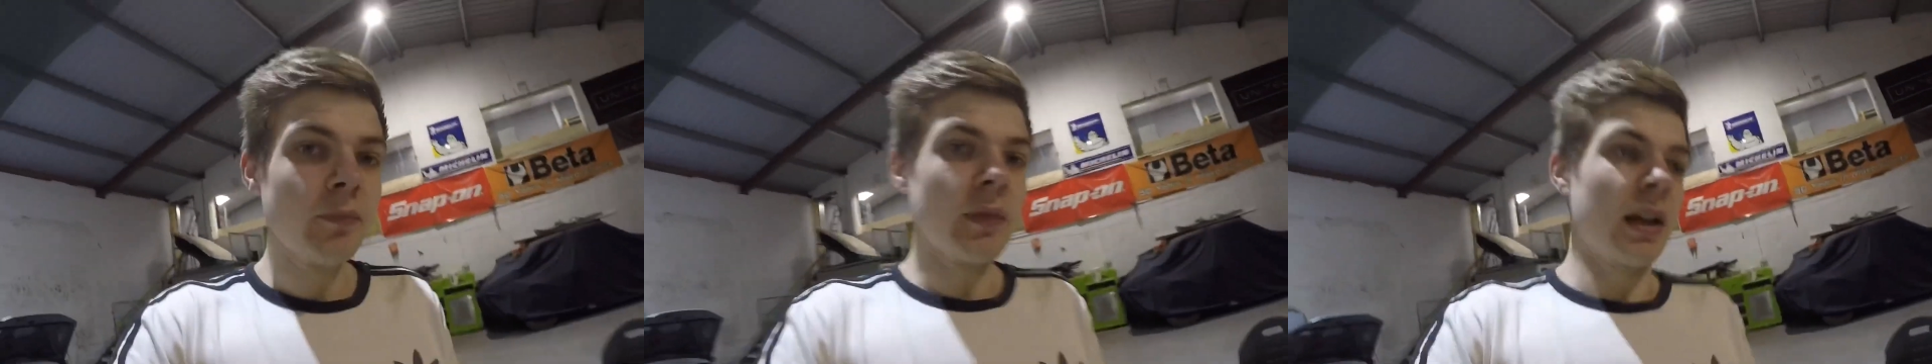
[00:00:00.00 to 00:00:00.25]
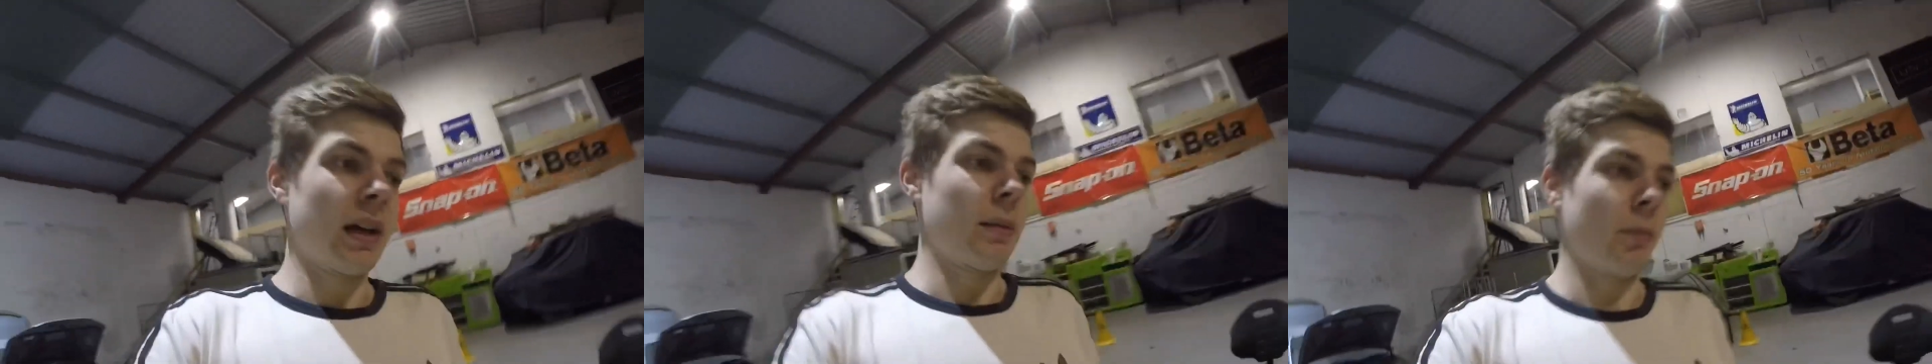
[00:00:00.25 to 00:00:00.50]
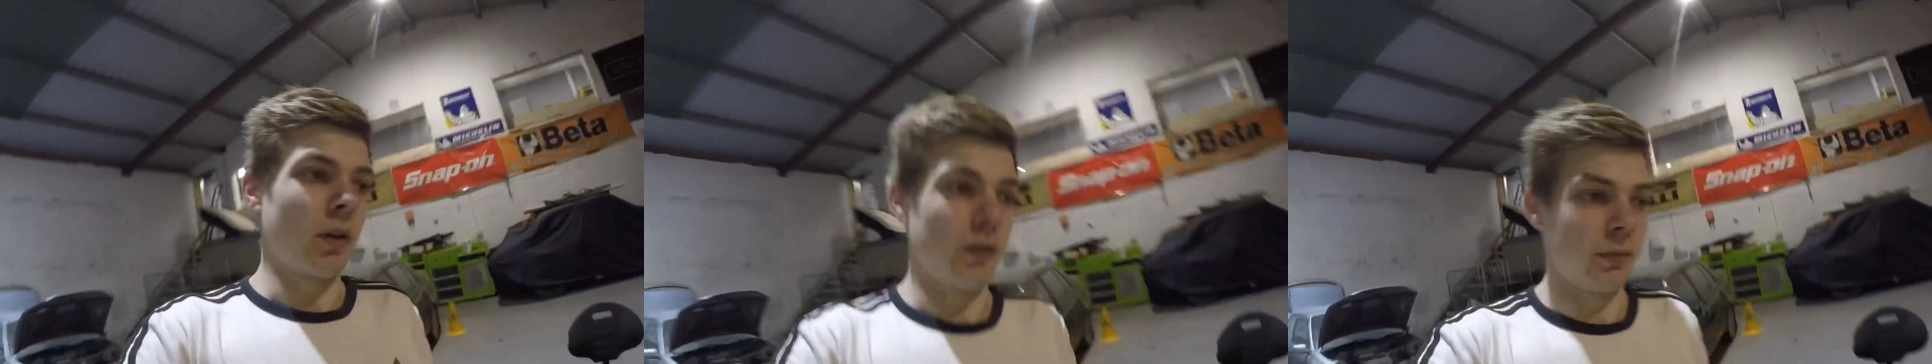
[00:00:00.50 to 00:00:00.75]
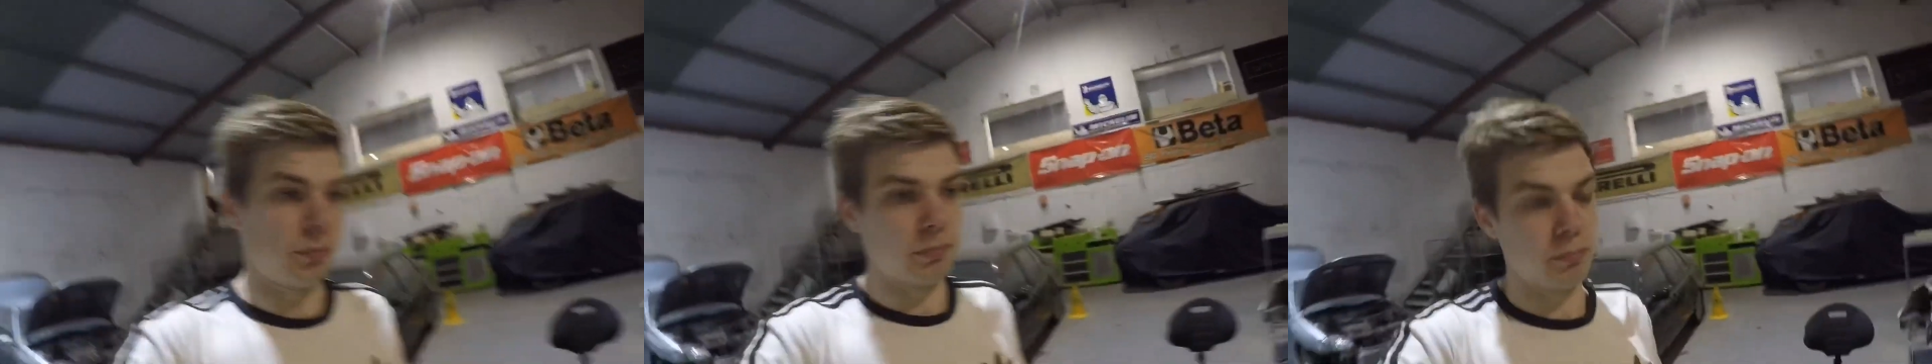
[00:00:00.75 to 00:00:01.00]

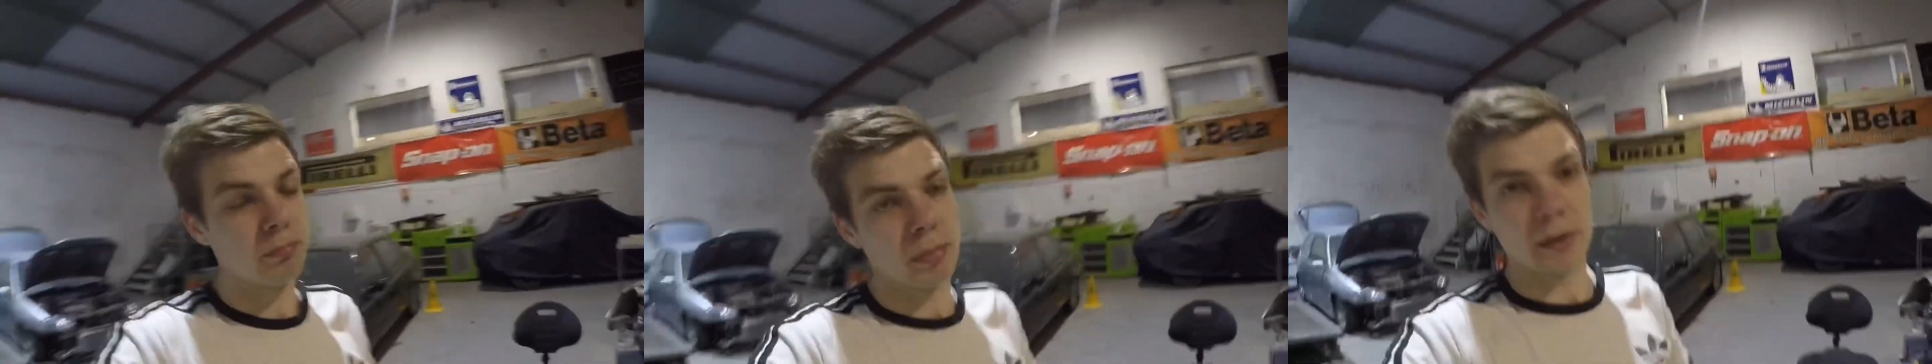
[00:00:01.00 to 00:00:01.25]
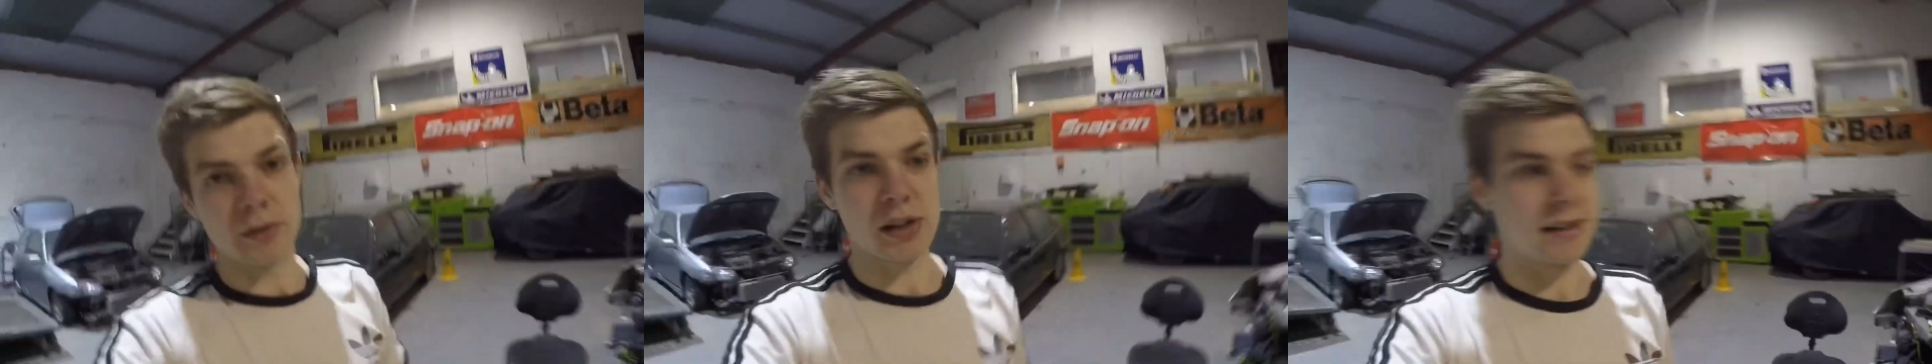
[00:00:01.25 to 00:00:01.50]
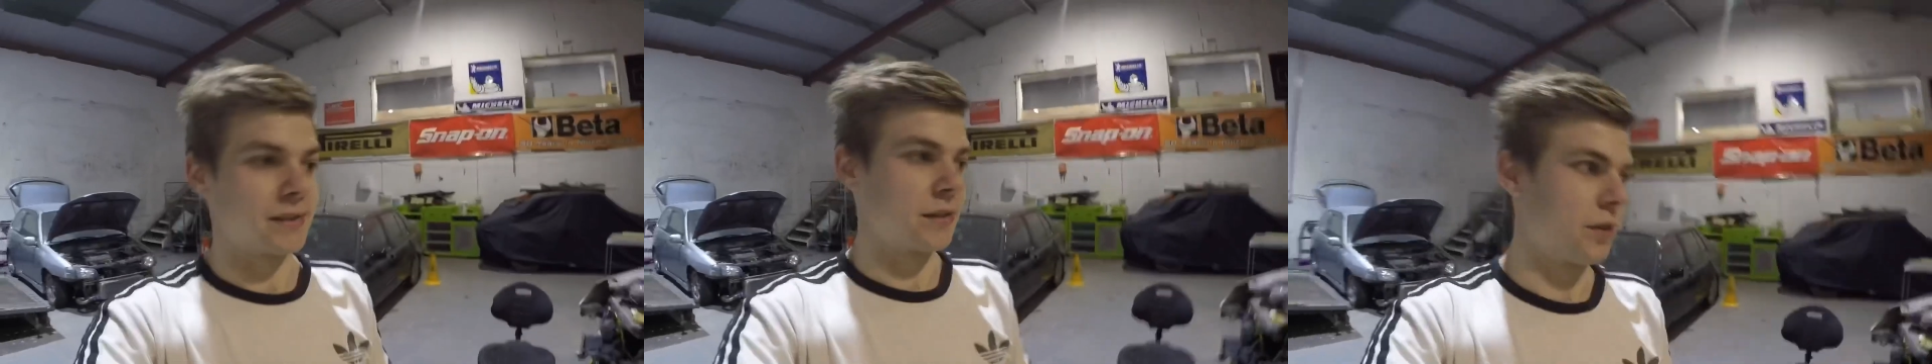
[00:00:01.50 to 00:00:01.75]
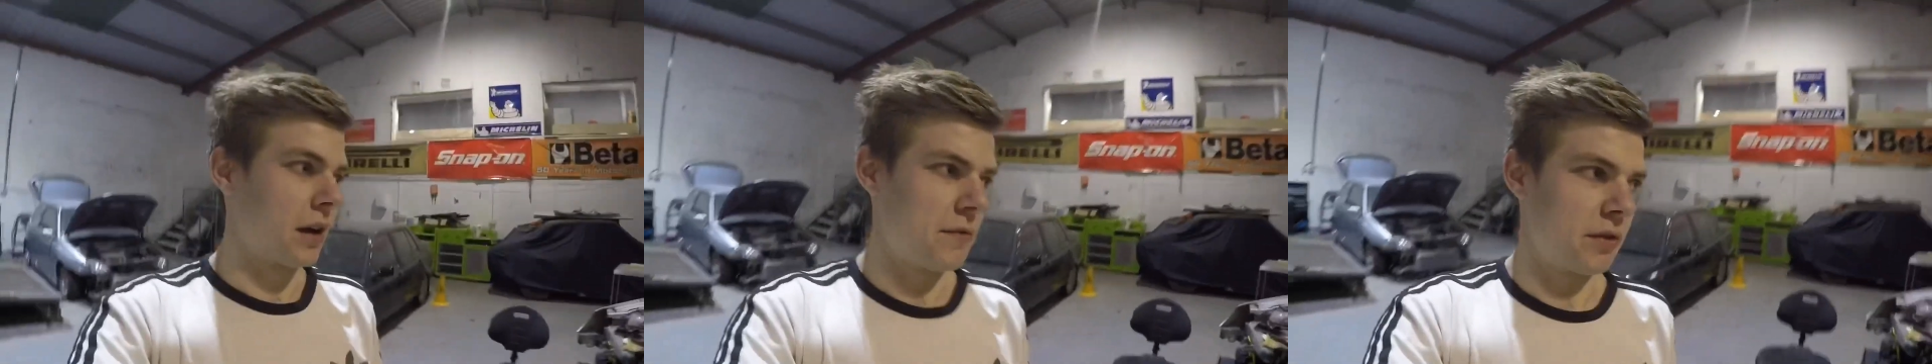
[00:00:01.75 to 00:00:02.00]
because Piers hasn't
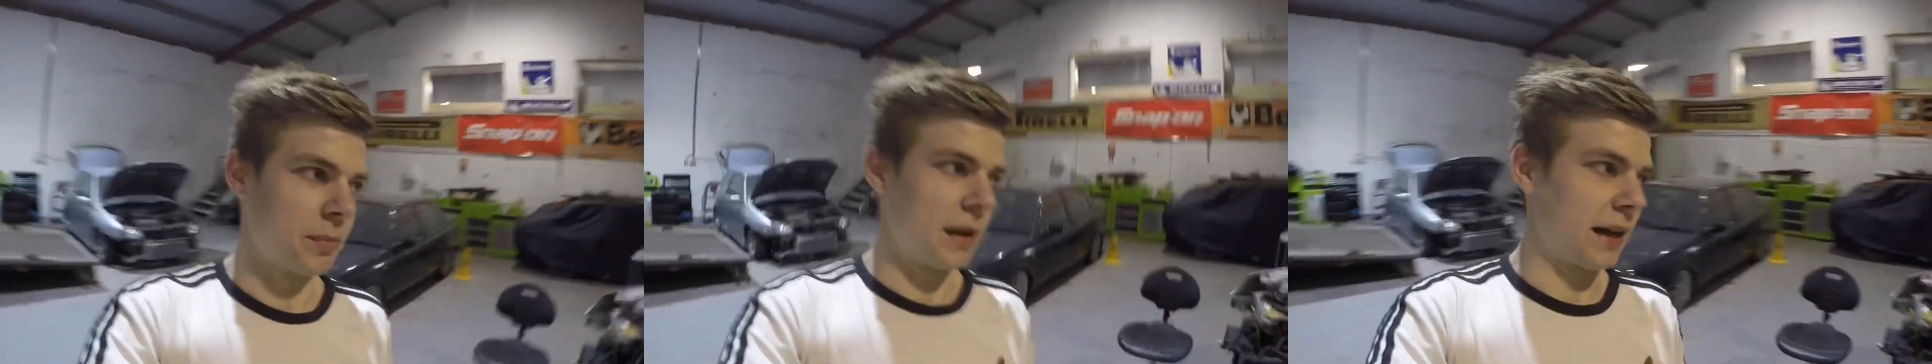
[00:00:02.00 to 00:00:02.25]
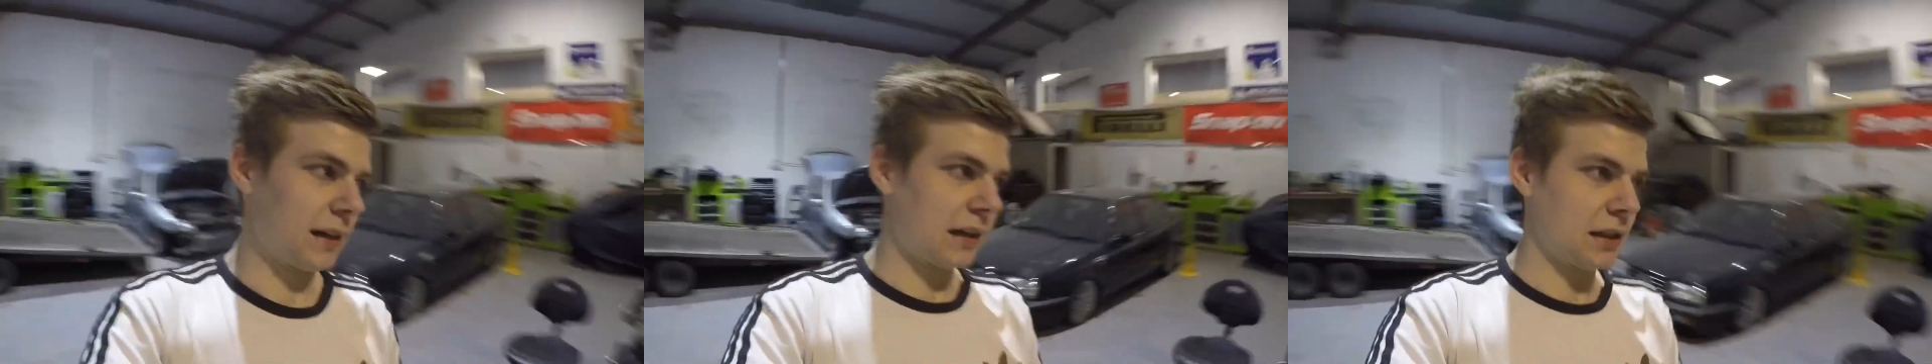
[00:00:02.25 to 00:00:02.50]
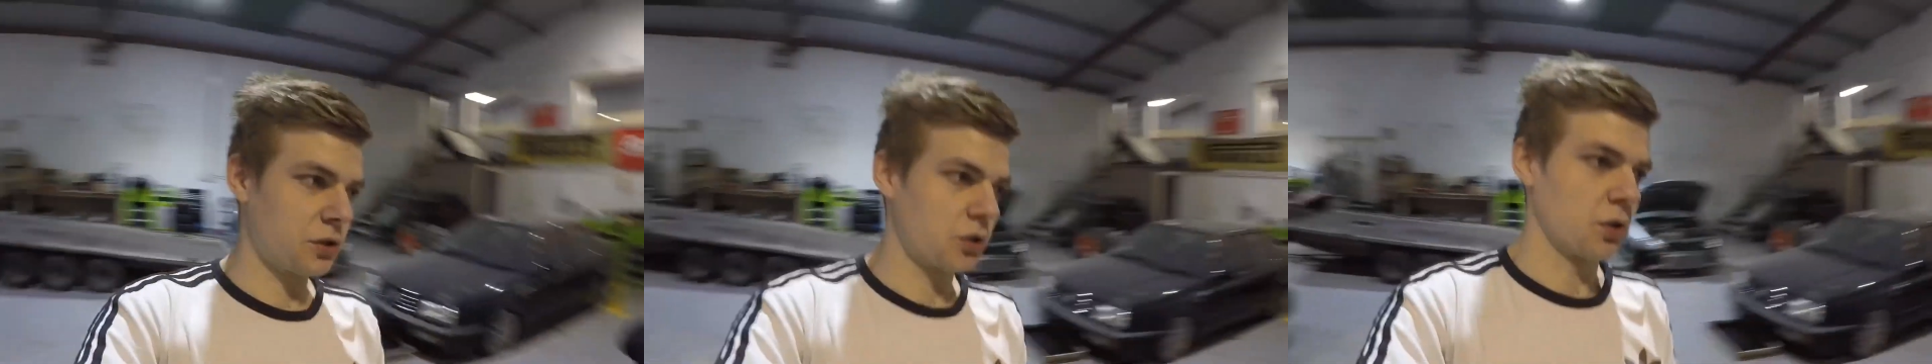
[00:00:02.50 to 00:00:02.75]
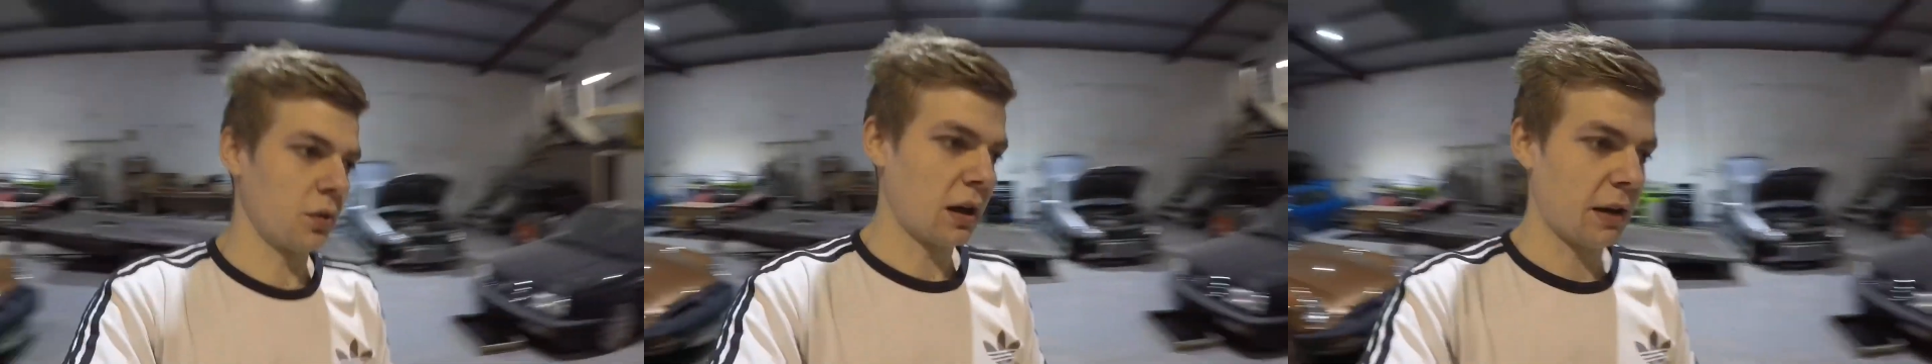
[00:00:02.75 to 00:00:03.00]
arrived with my headlights,
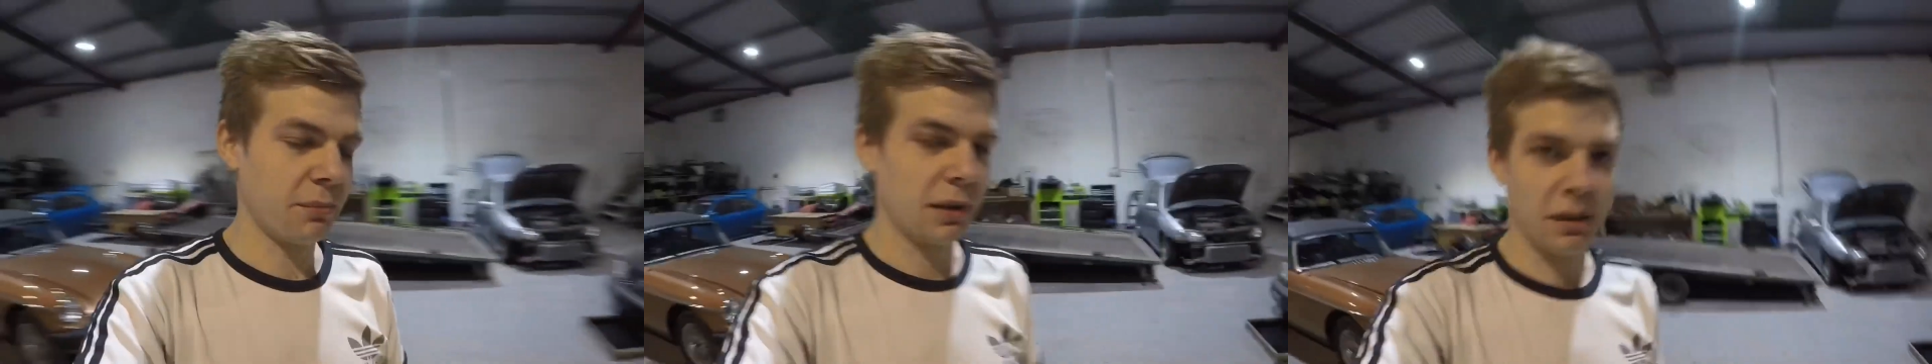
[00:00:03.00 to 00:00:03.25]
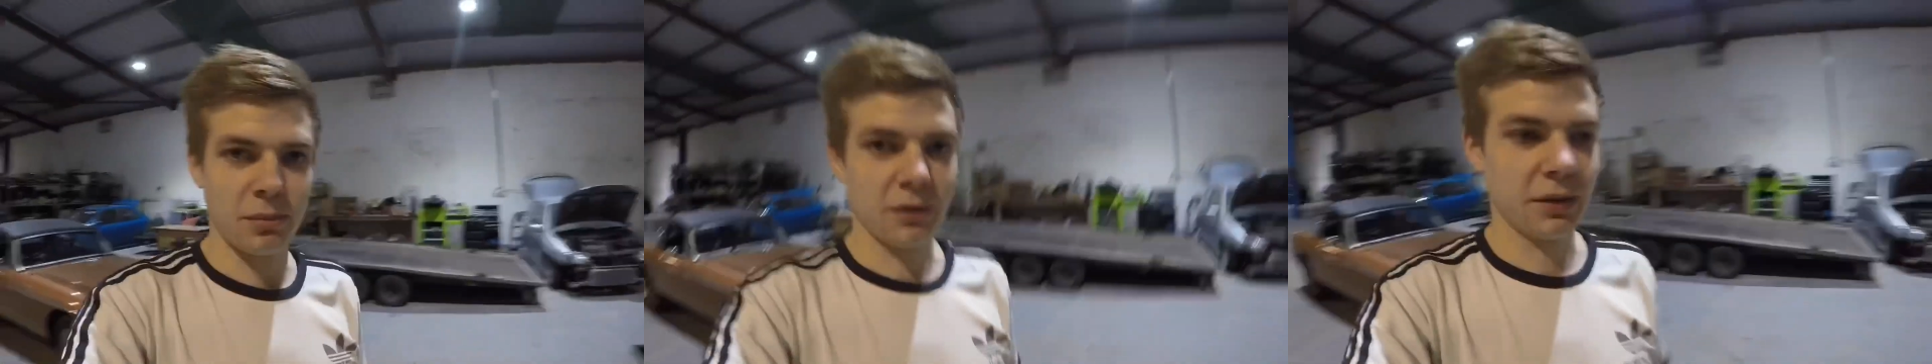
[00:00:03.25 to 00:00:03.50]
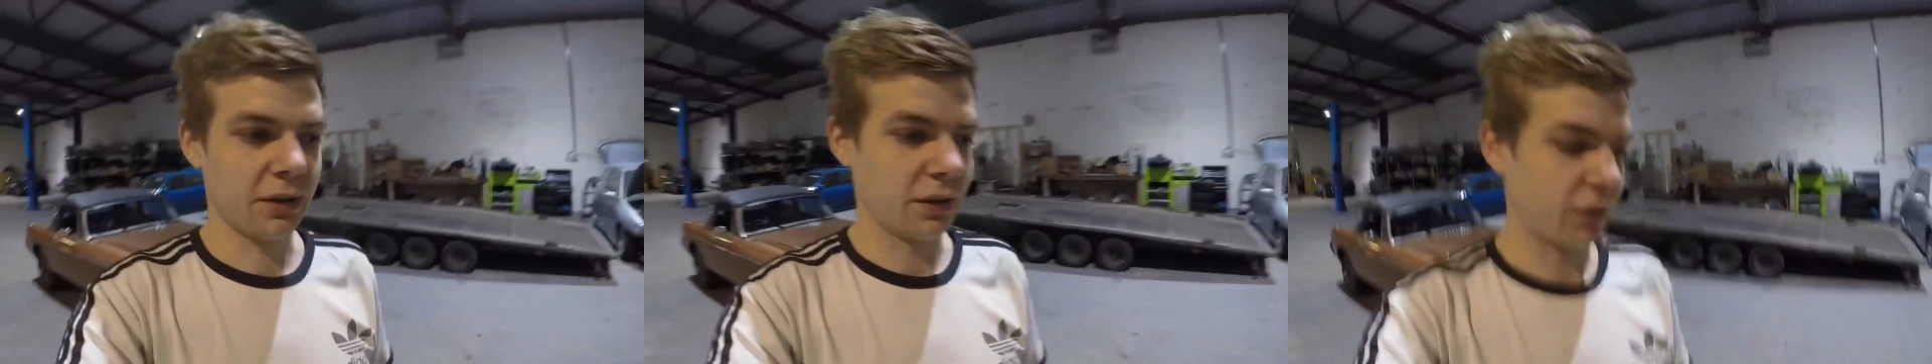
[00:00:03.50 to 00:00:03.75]
so I haven't been able to